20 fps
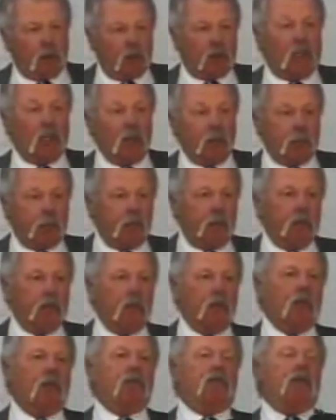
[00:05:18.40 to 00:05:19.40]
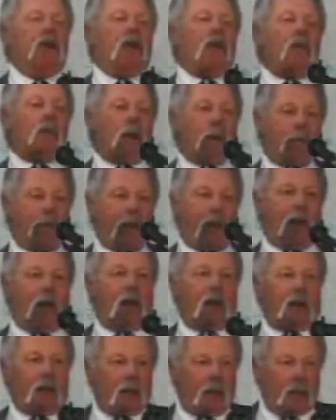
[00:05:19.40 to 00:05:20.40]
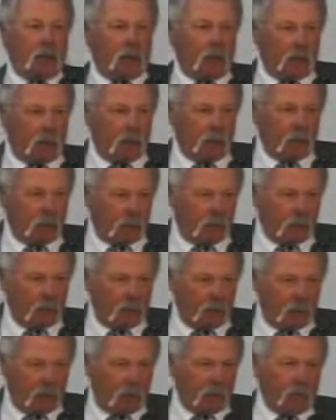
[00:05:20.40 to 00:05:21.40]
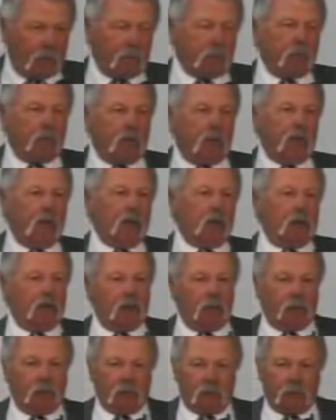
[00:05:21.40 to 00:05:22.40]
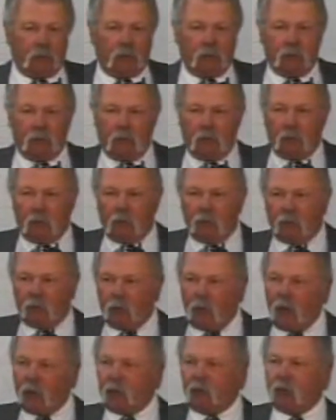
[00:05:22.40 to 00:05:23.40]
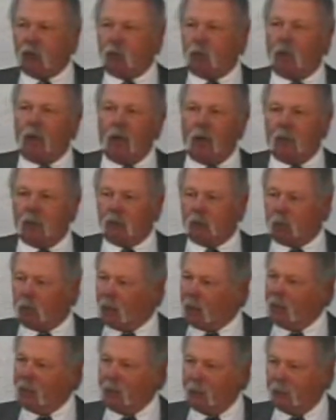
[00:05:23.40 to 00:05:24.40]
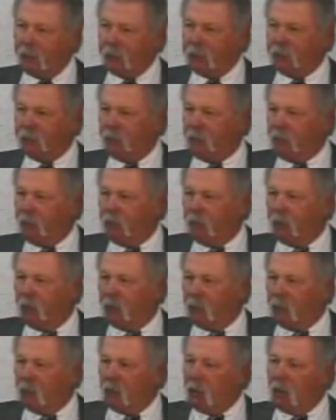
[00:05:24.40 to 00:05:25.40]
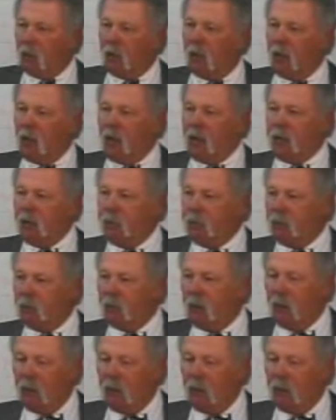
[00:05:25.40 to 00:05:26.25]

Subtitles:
slipped, and fell on my back. And it was Francis Brown's blood. A